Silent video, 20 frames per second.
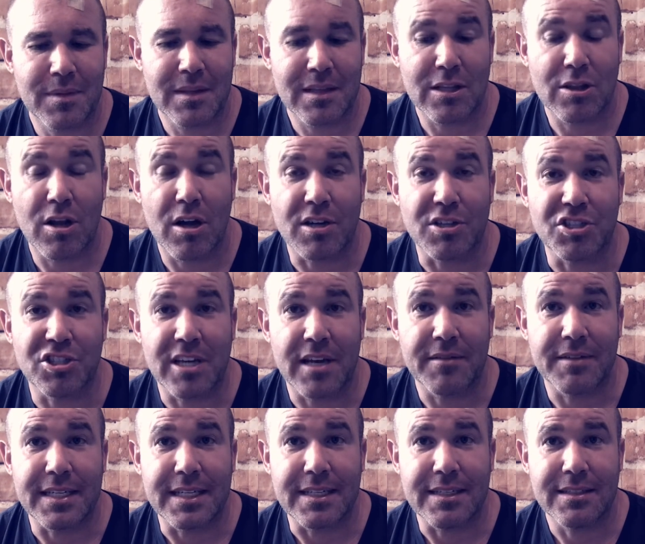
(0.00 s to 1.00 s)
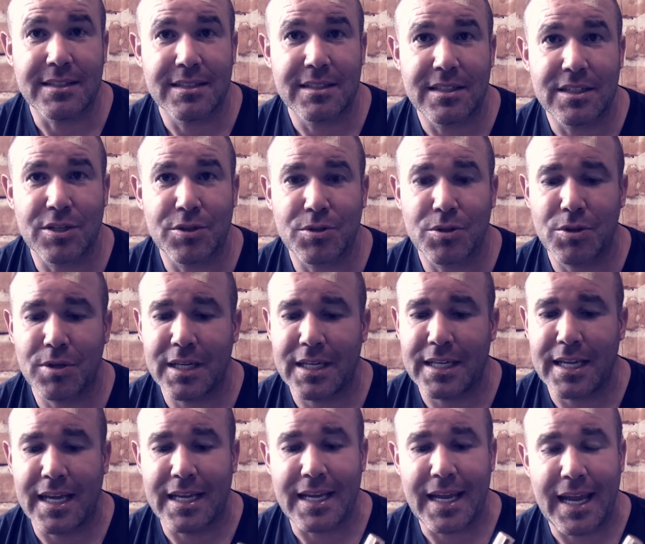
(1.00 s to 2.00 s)
the longevity. You're
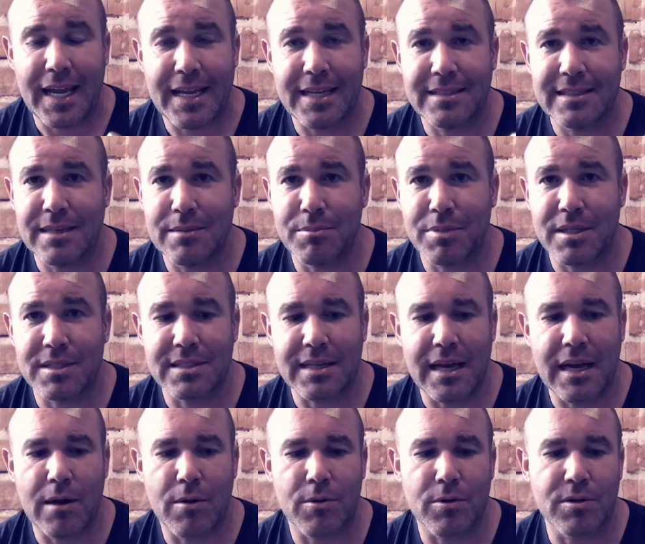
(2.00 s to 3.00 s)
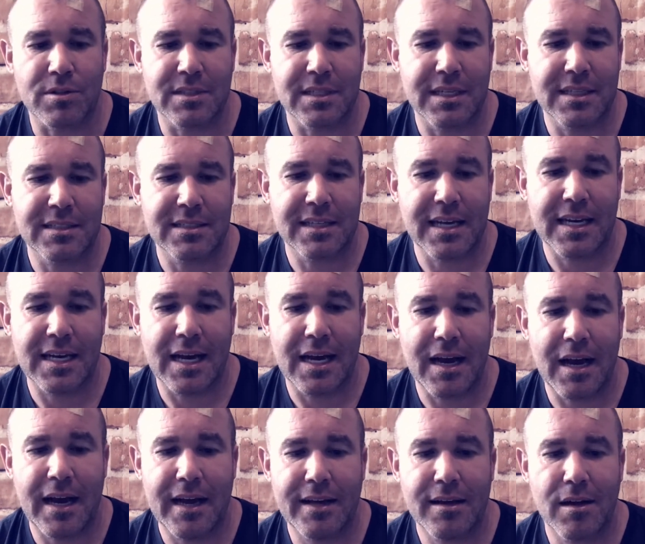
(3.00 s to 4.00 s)
looking at eight, ten plus hours. It's got a
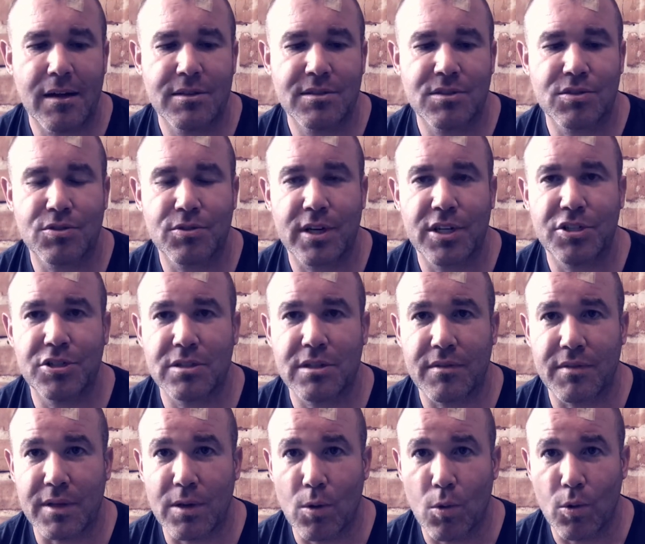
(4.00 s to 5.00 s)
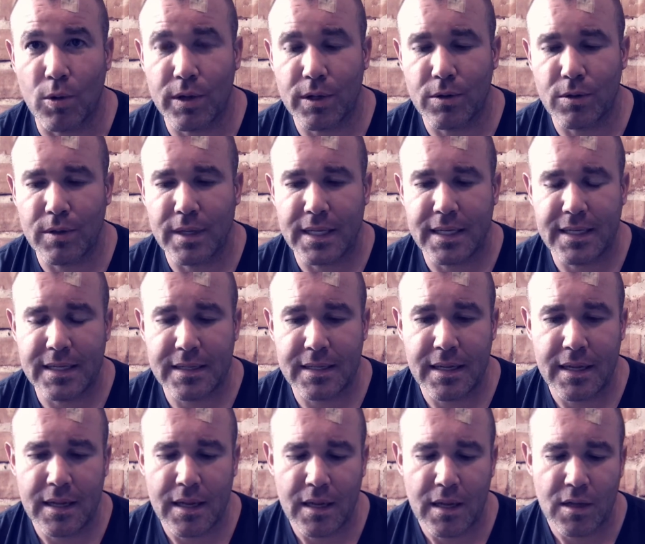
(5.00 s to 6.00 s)
high concentration of the oil in it.
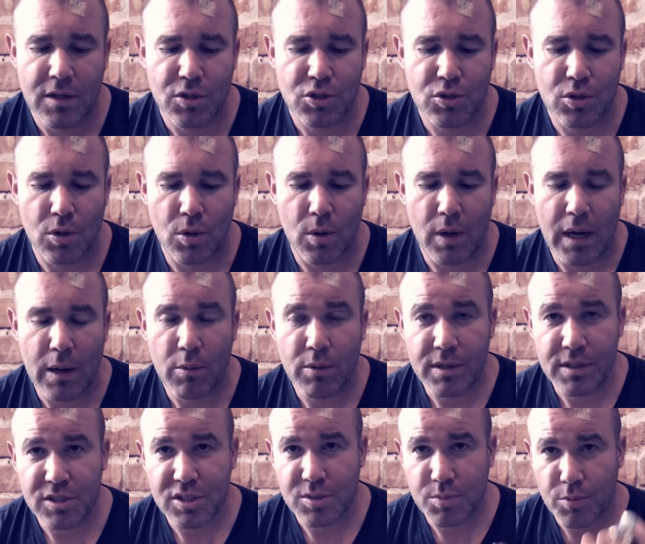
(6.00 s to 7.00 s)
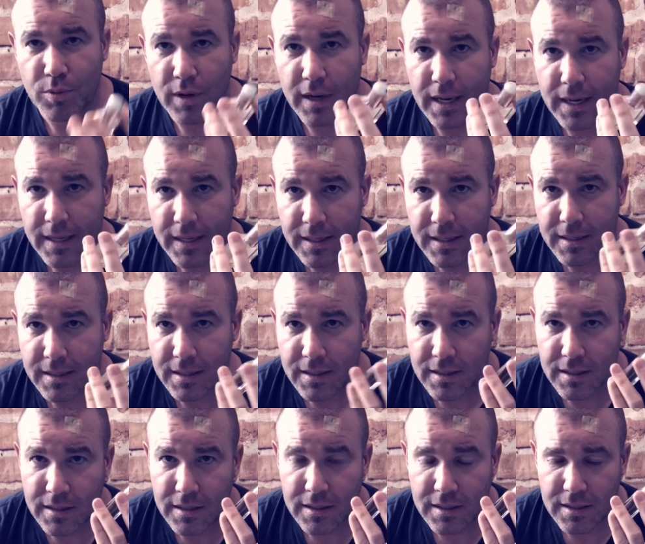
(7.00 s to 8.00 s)
So I wouldn't spray,
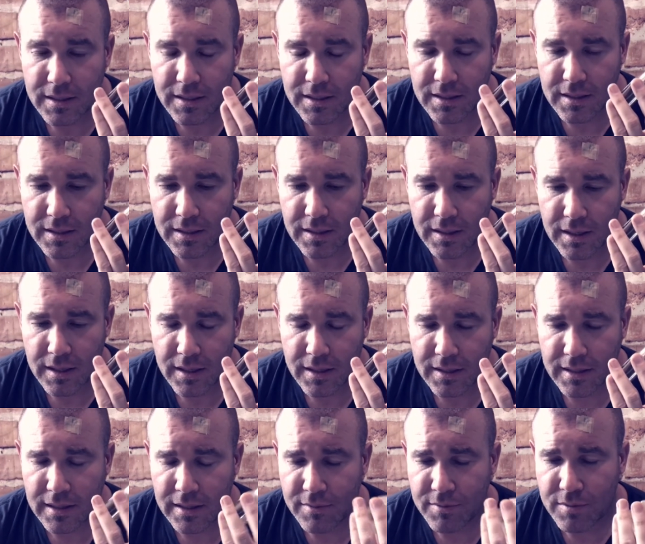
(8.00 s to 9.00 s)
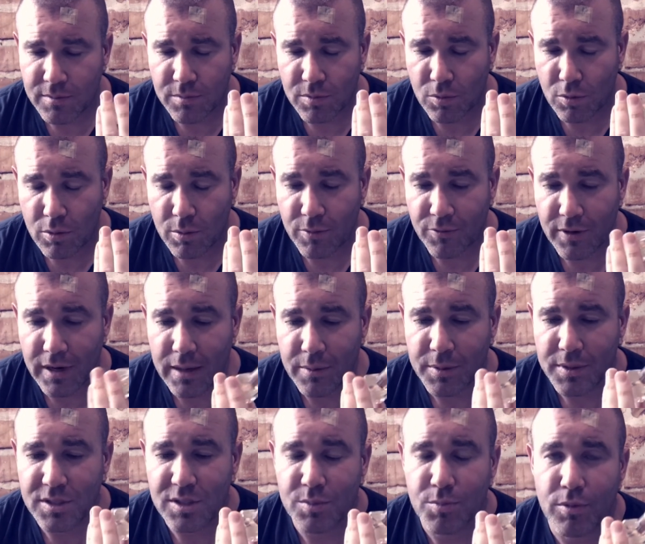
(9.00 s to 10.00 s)
even normal, for, I
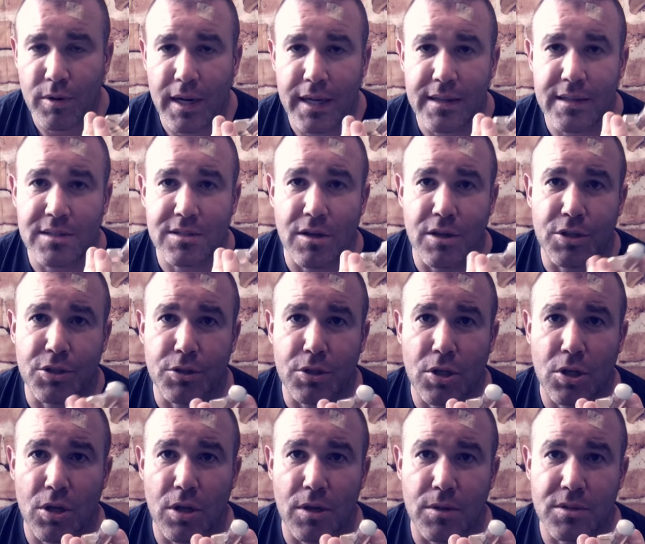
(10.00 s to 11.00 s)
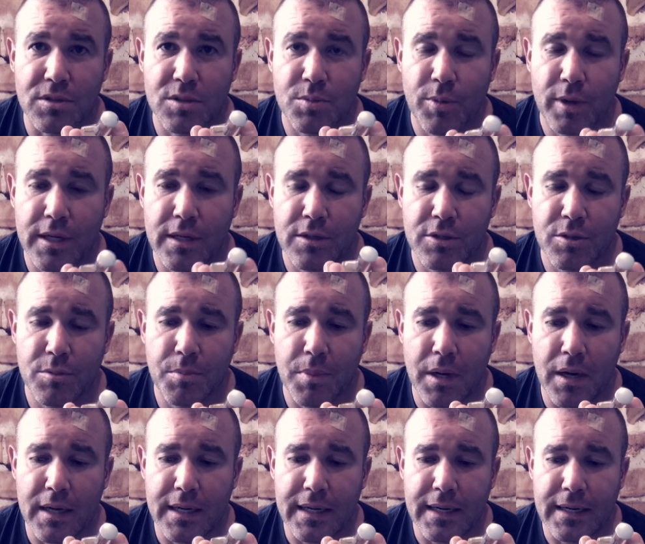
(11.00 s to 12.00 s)
wouldn't spray this on your clothes. Spray it on your
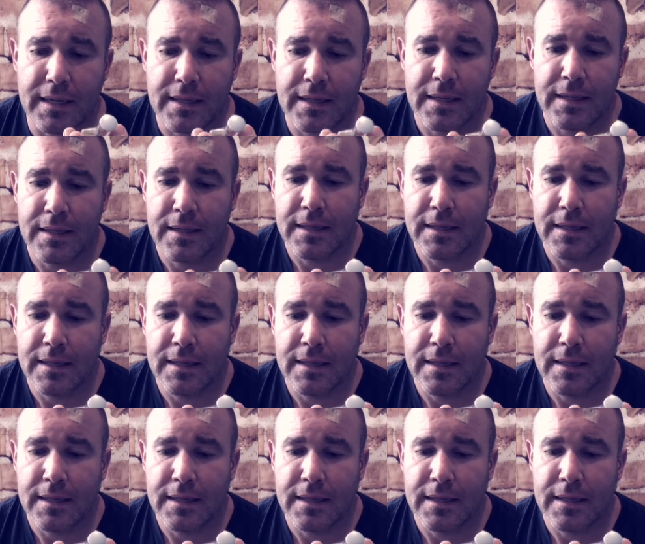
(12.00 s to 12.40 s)
body